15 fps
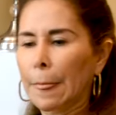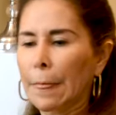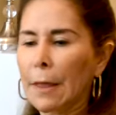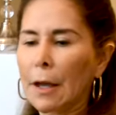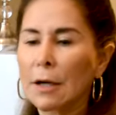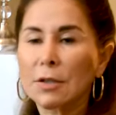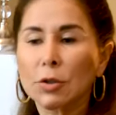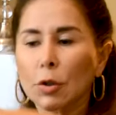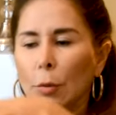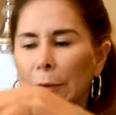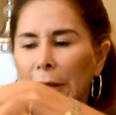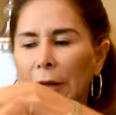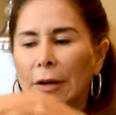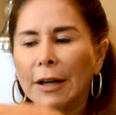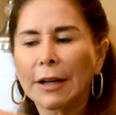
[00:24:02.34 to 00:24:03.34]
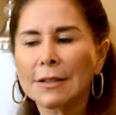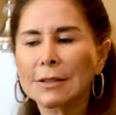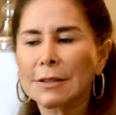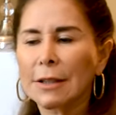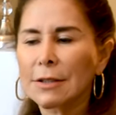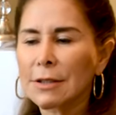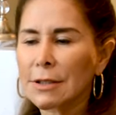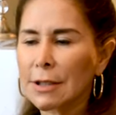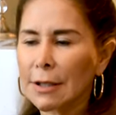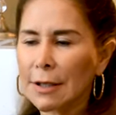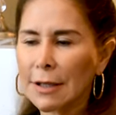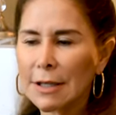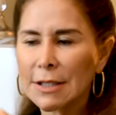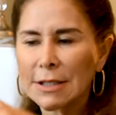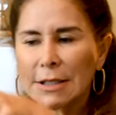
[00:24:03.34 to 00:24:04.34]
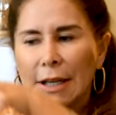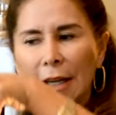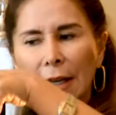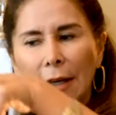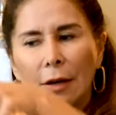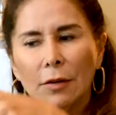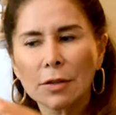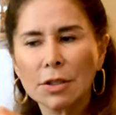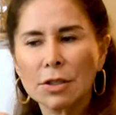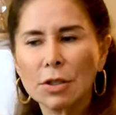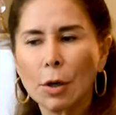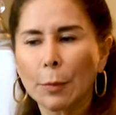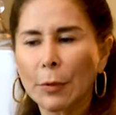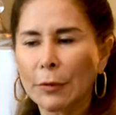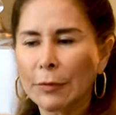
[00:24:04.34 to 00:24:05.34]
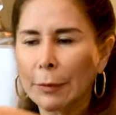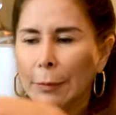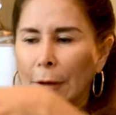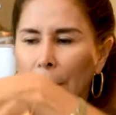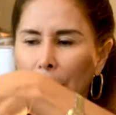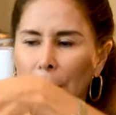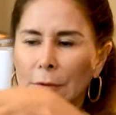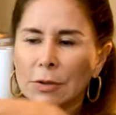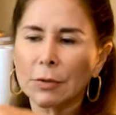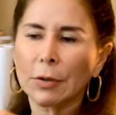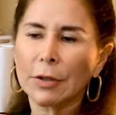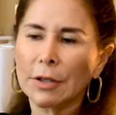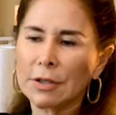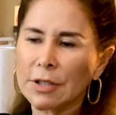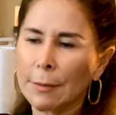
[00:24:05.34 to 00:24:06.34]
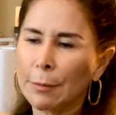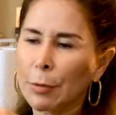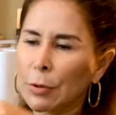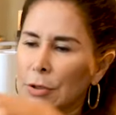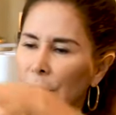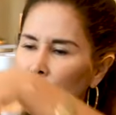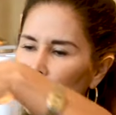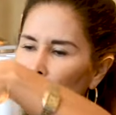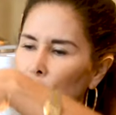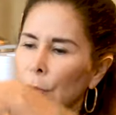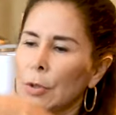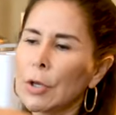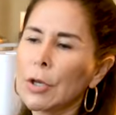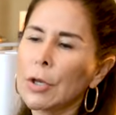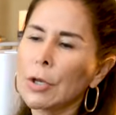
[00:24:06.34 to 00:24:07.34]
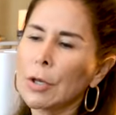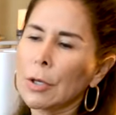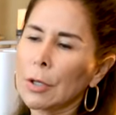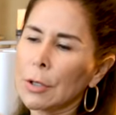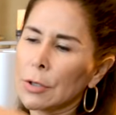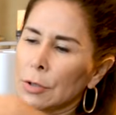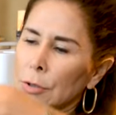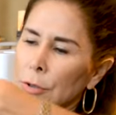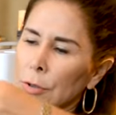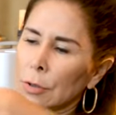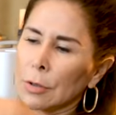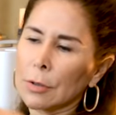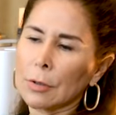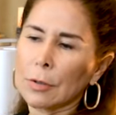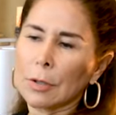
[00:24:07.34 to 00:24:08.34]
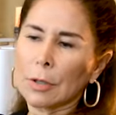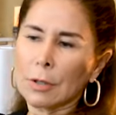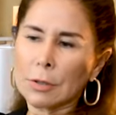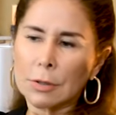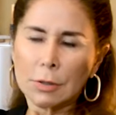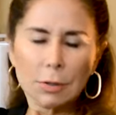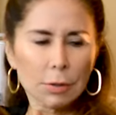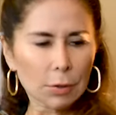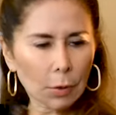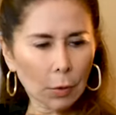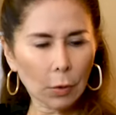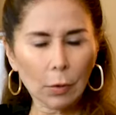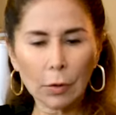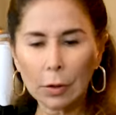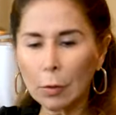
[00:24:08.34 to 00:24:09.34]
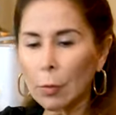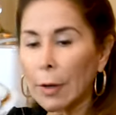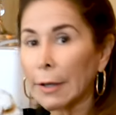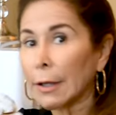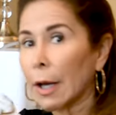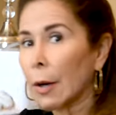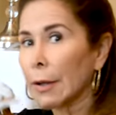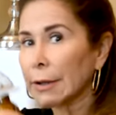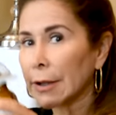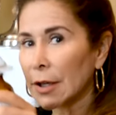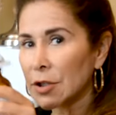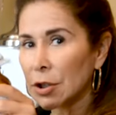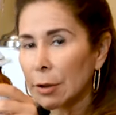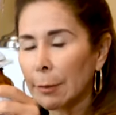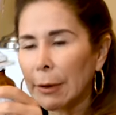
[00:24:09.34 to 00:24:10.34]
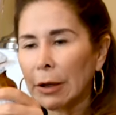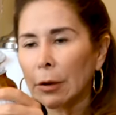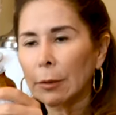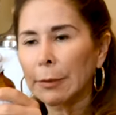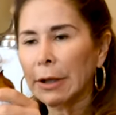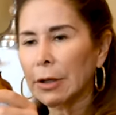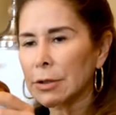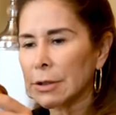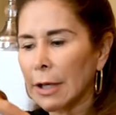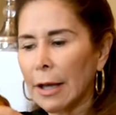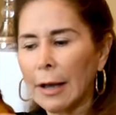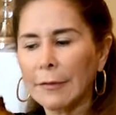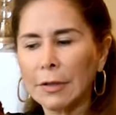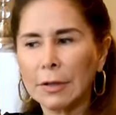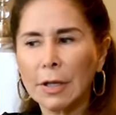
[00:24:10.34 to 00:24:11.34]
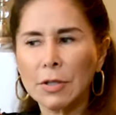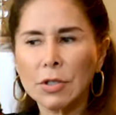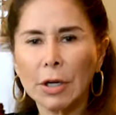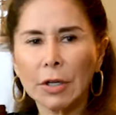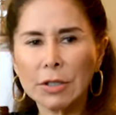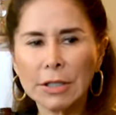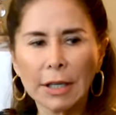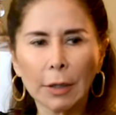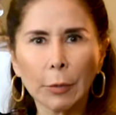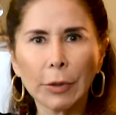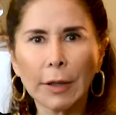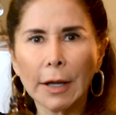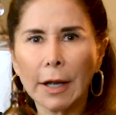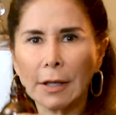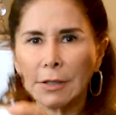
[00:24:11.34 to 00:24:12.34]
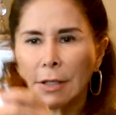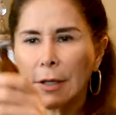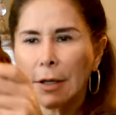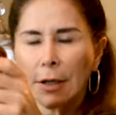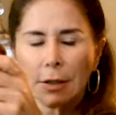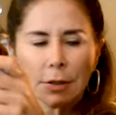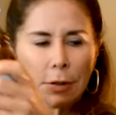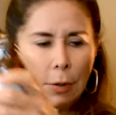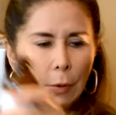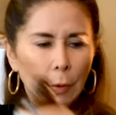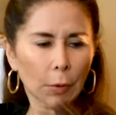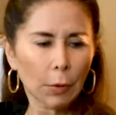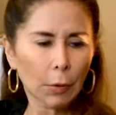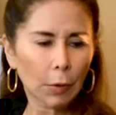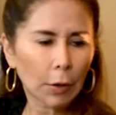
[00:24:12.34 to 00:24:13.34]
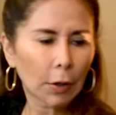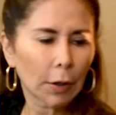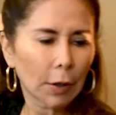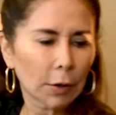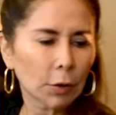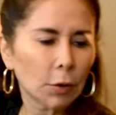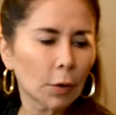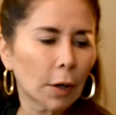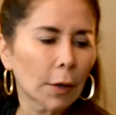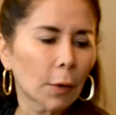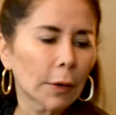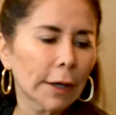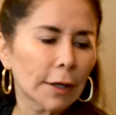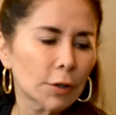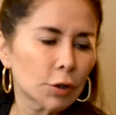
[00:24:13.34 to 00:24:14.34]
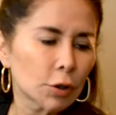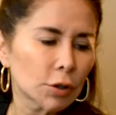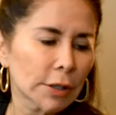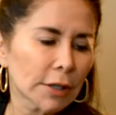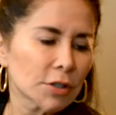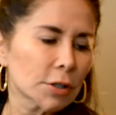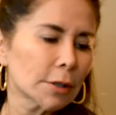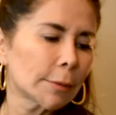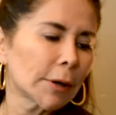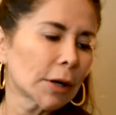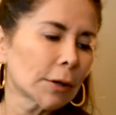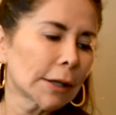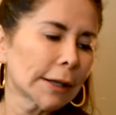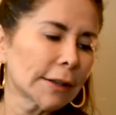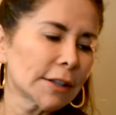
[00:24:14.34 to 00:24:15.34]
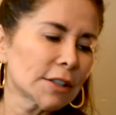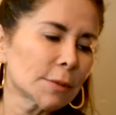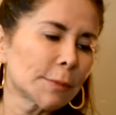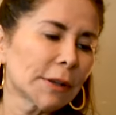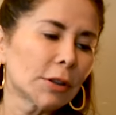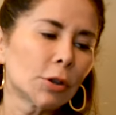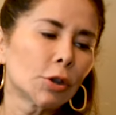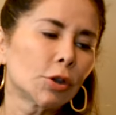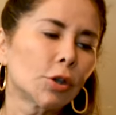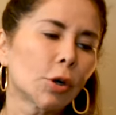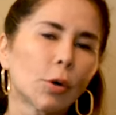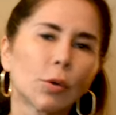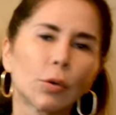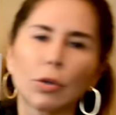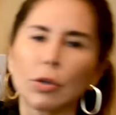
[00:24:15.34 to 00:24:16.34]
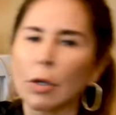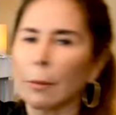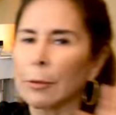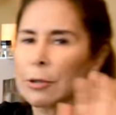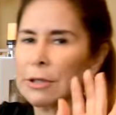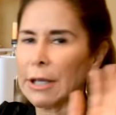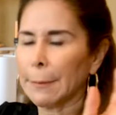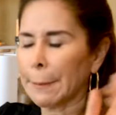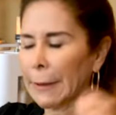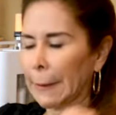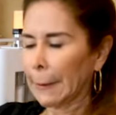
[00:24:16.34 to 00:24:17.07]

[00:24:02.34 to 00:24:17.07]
There are some ingredients that stay on the top of the bottle, so it's important to. So right now I touch the bottle because I haven't touched her skin with the gas. So you are okay to touch the bottle like this, but don't double dip.